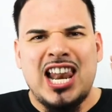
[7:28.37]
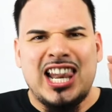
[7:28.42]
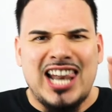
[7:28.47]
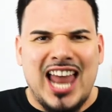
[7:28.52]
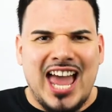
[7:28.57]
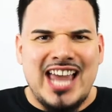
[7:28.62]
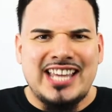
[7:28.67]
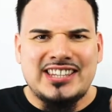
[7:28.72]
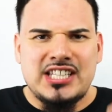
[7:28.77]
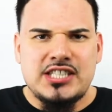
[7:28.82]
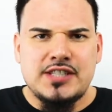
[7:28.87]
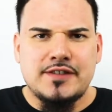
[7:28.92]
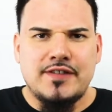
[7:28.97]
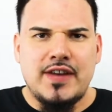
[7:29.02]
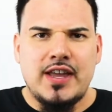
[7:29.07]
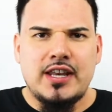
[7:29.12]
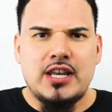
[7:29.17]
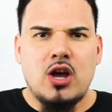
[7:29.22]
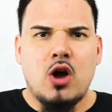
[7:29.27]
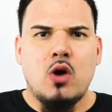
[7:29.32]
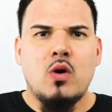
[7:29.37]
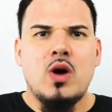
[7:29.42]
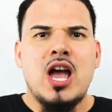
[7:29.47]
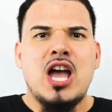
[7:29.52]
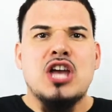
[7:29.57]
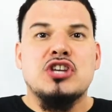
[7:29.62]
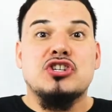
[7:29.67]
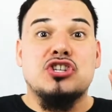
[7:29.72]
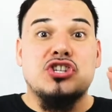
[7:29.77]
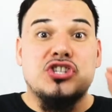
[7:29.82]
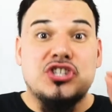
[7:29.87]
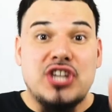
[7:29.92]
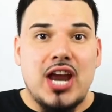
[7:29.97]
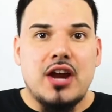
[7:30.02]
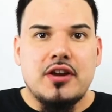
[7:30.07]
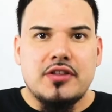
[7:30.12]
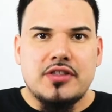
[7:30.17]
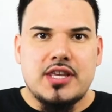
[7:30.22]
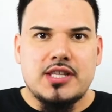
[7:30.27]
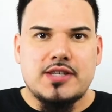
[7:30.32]
Like this video,
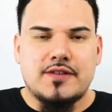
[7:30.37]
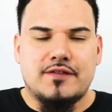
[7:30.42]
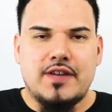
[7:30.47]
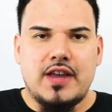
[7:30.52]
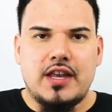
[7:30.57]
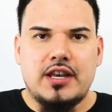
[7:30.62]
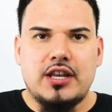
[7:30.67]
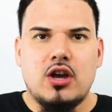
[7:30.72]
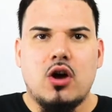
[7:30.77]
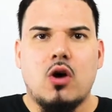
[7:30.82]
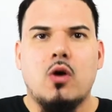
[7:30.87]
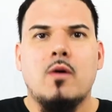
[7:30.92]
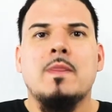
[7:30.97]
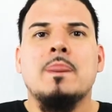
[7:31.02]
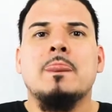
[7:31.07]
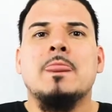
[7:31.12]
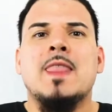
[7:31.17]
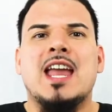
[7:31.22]
share this video,